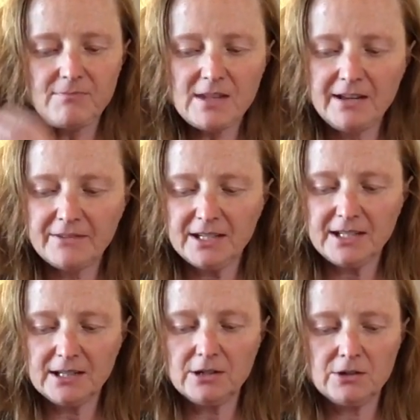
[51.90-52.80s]
I've got
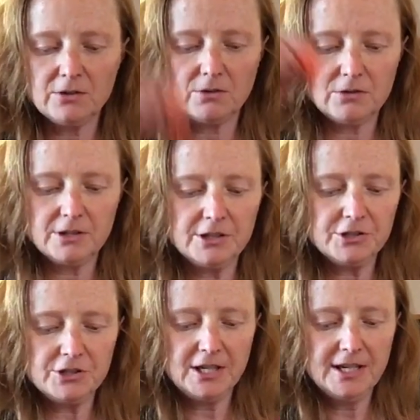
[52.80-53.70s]
yellow,
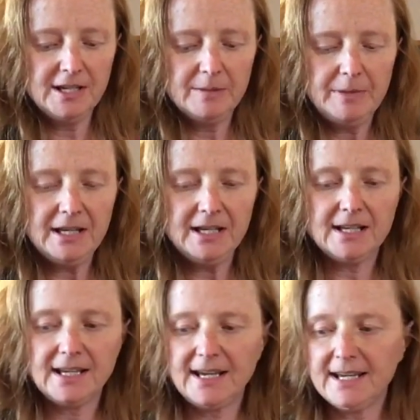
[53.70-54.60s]
orange,
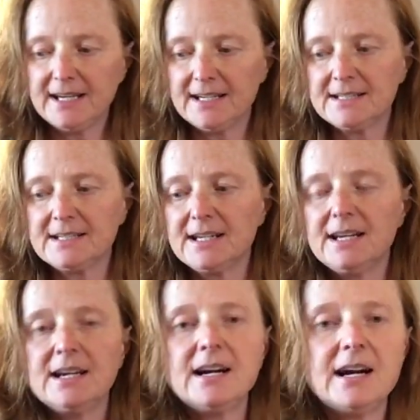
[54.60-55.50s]
pink, and
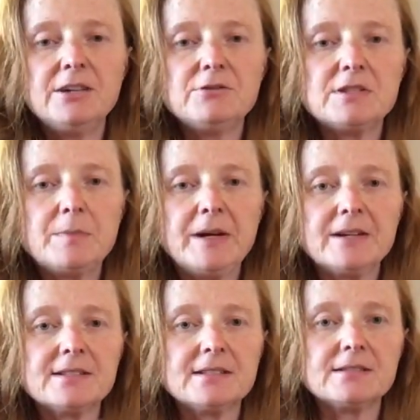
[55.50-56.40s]
I used a pair
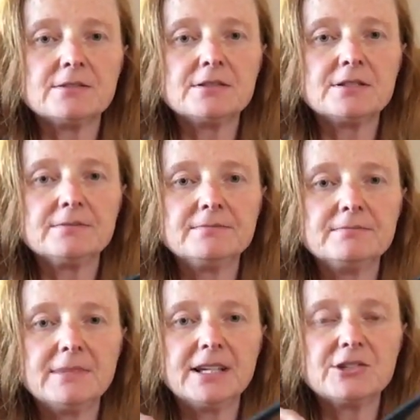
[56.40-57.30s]
of scissors,
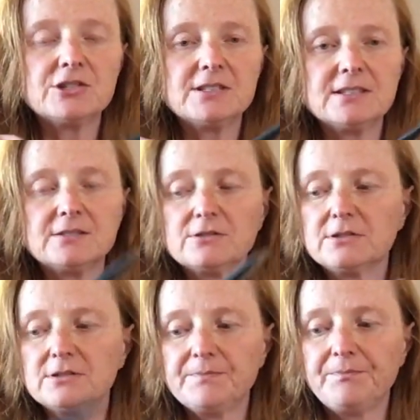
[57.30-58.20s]
my kitchen
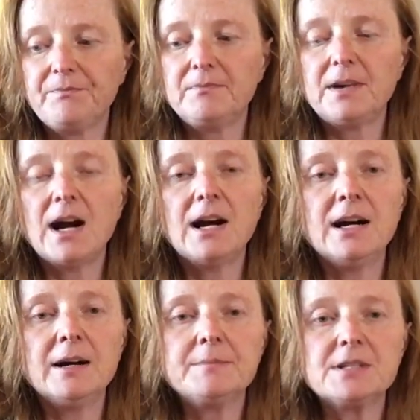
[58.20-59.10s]
scissors,
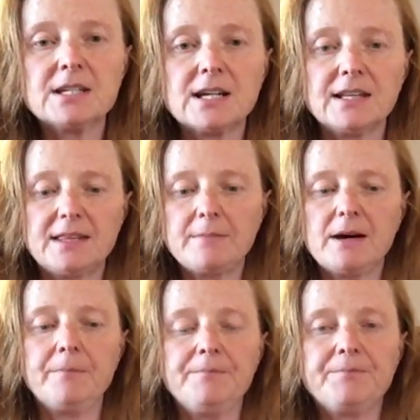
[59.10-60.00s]
to cut them
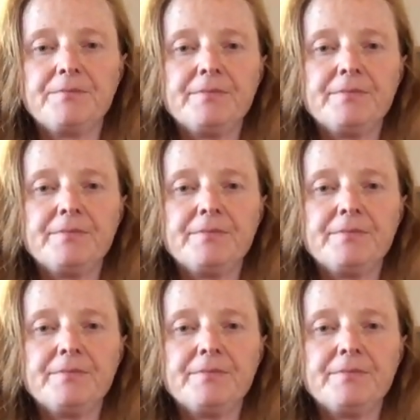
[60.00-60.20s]
up.